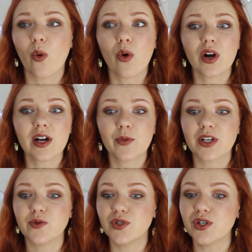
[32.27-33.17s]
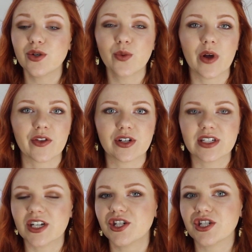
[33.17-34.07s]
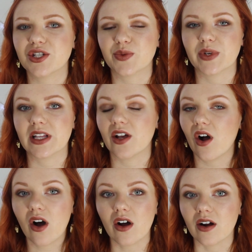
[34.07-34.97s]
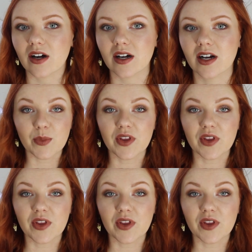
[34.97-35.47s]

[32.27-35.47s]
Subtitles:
or when you do, what their intentions really are.